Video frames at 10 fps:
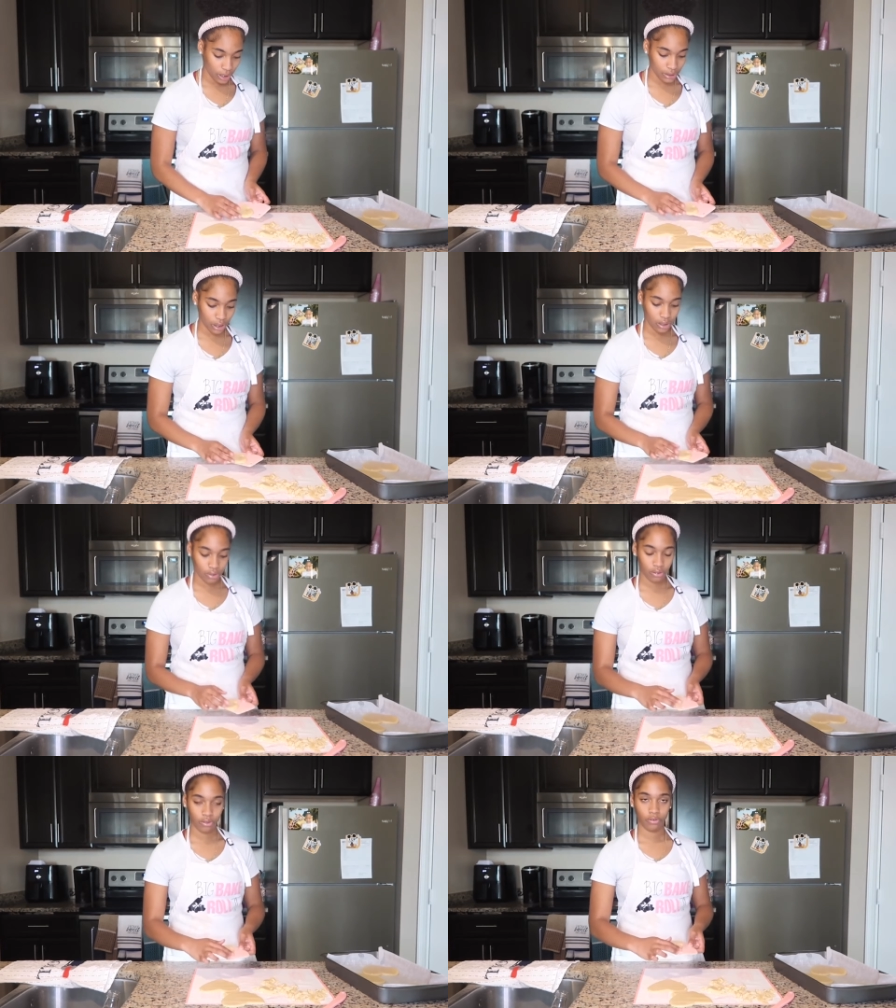that's how
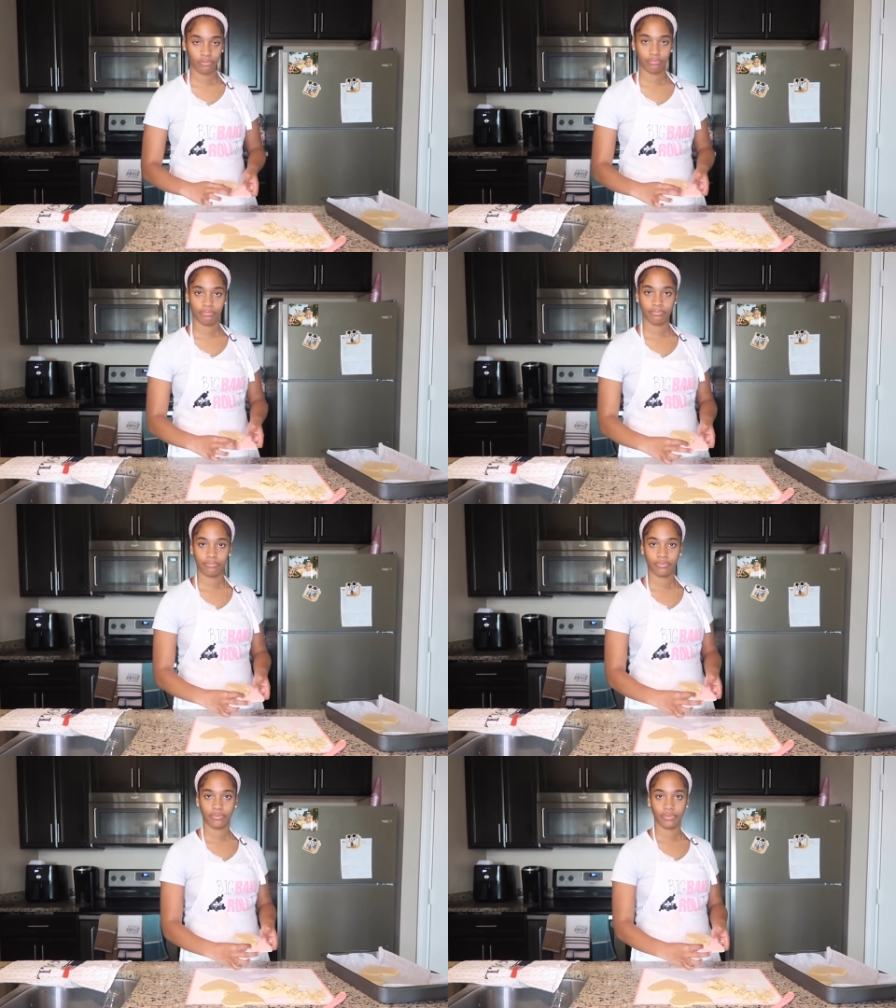you know,
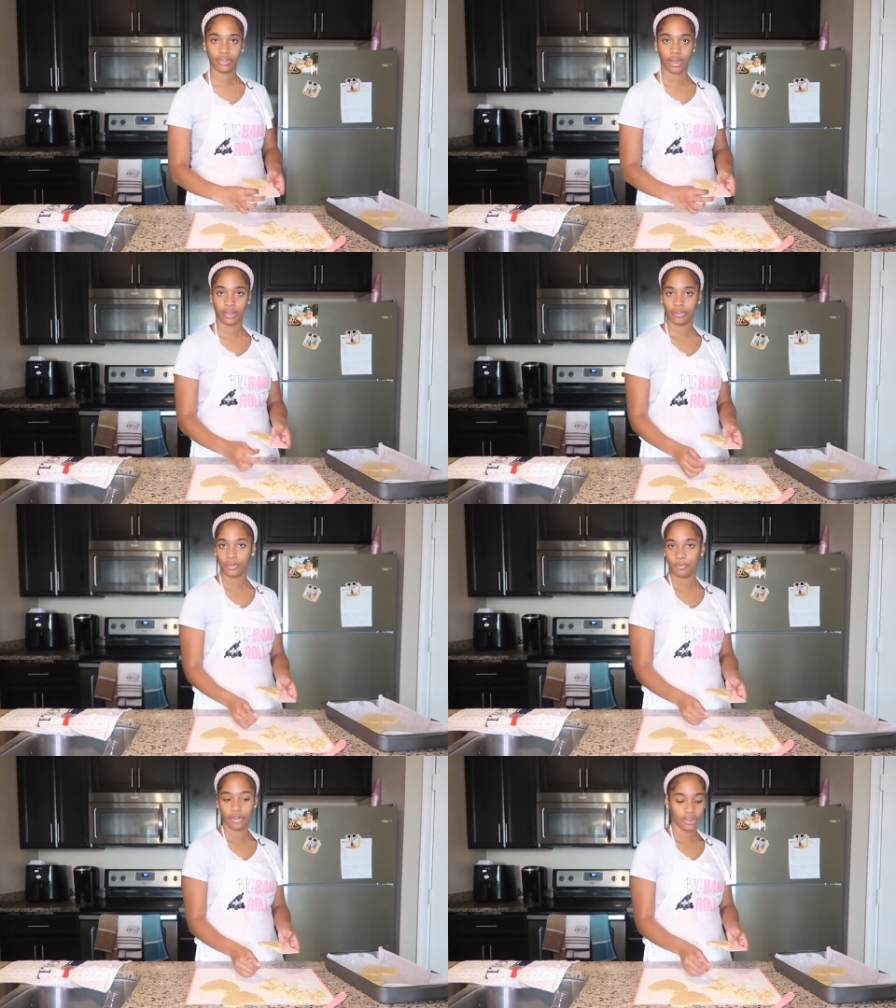like, the
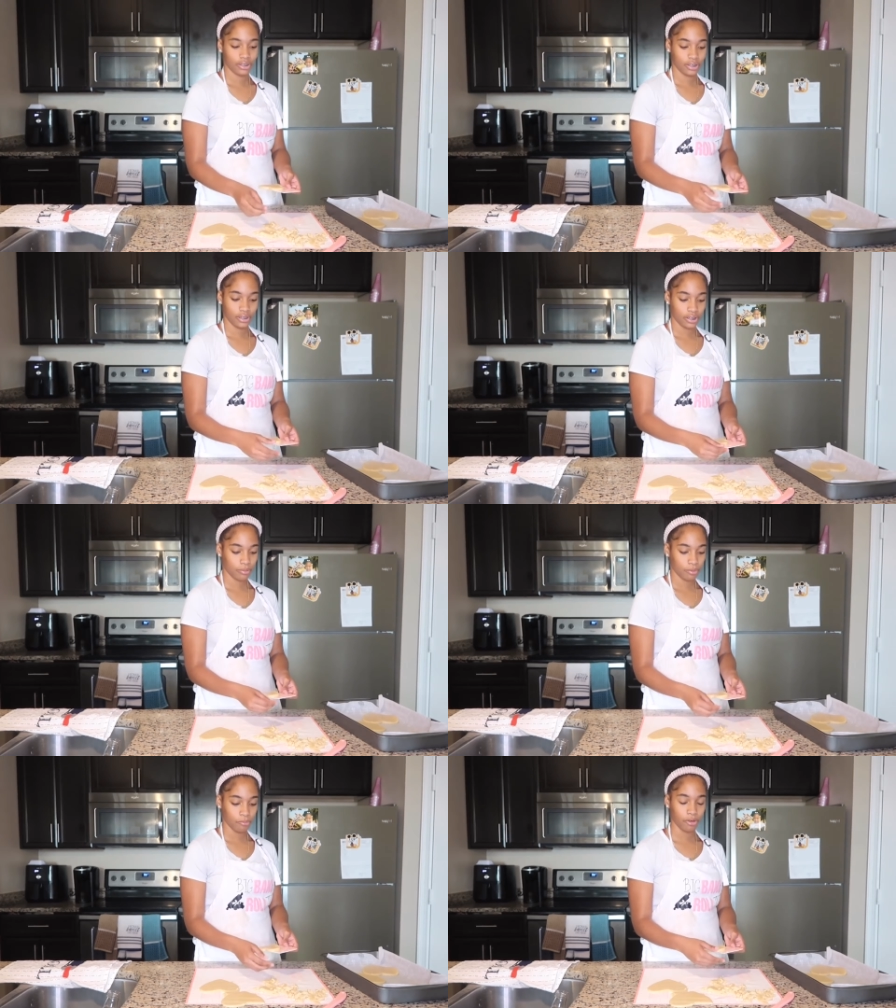word isn't the
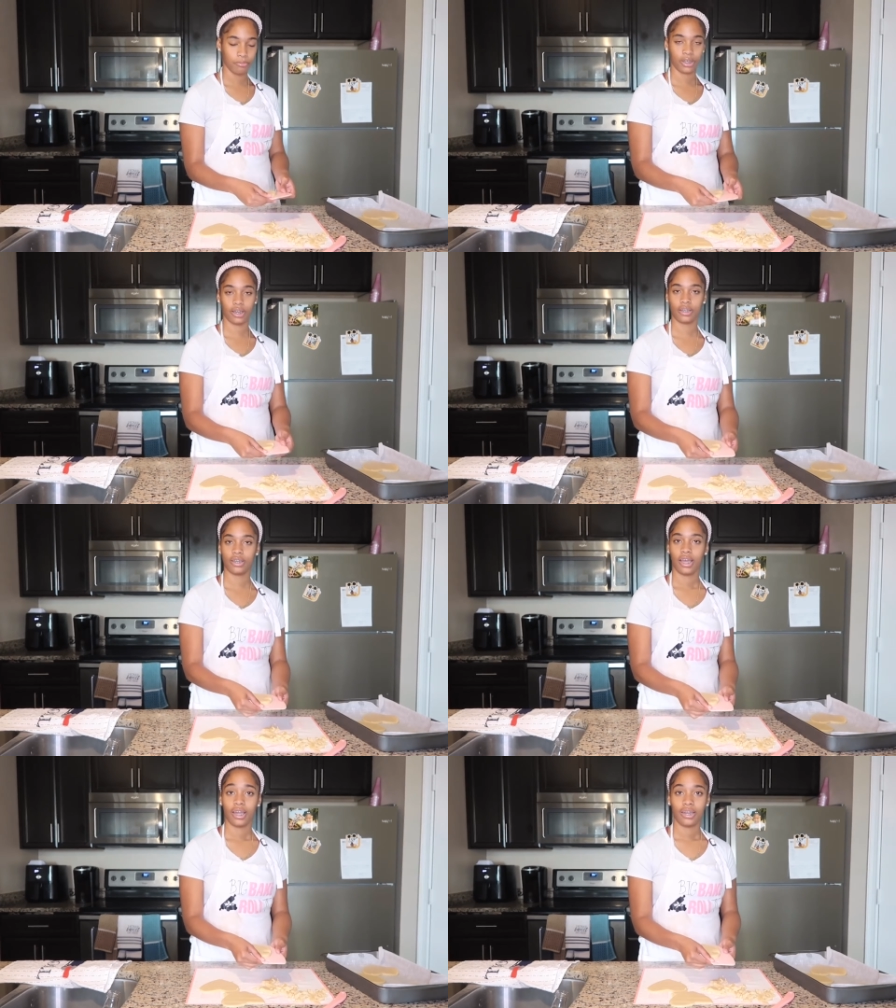same anymore because
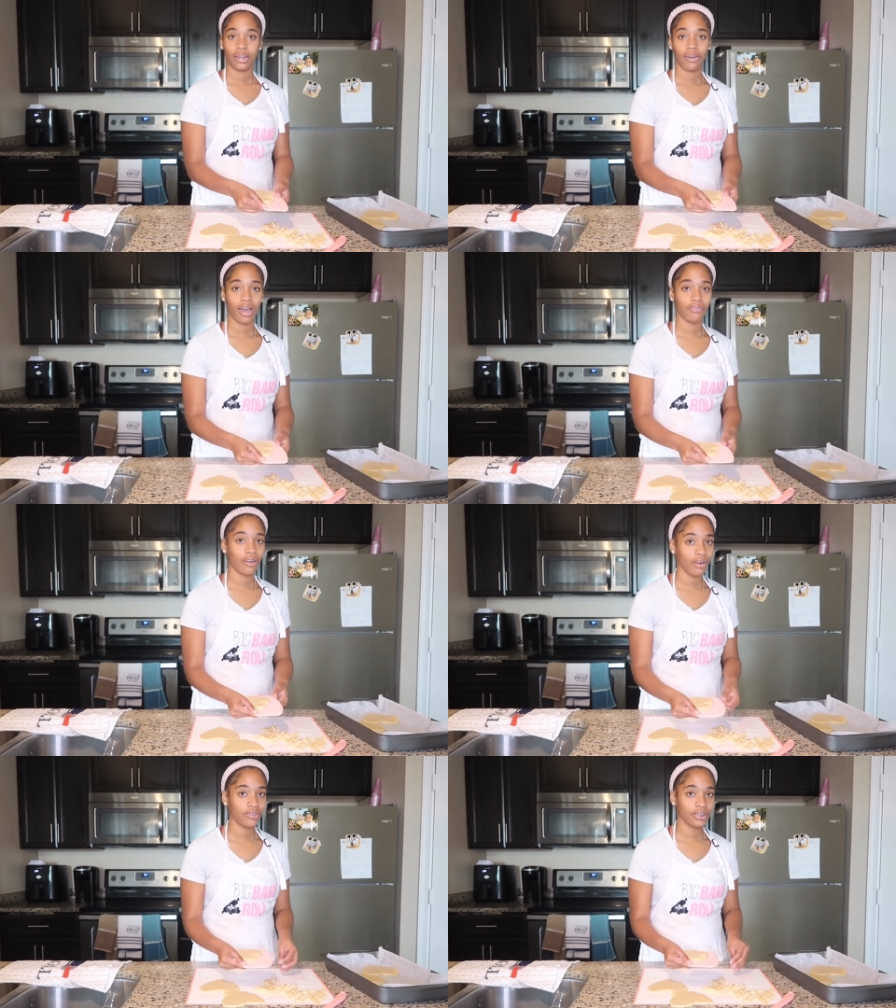they don't have
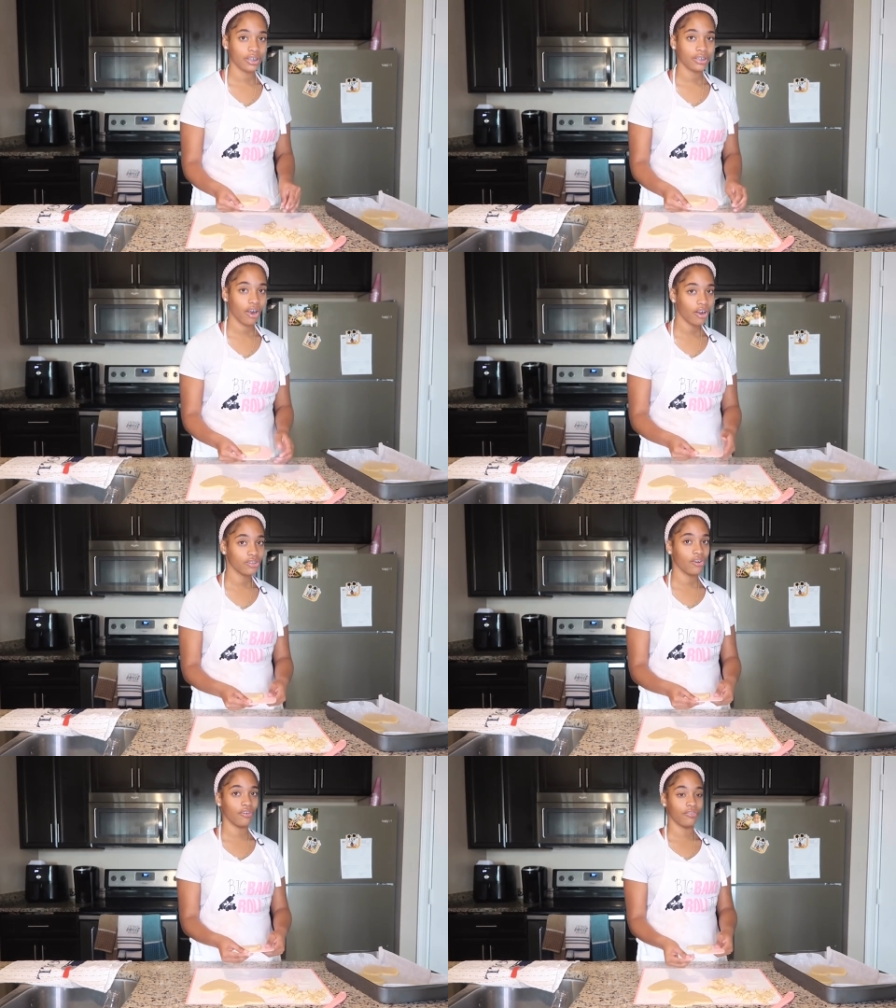conversation hearts
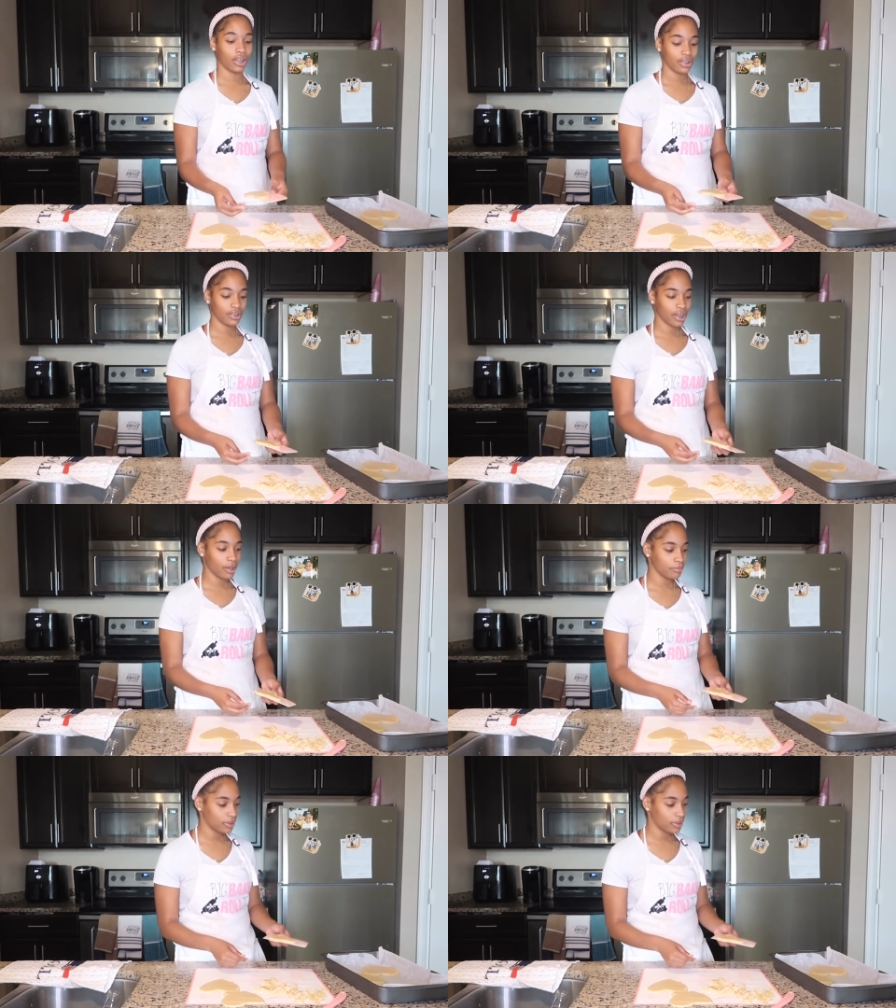on Valentine's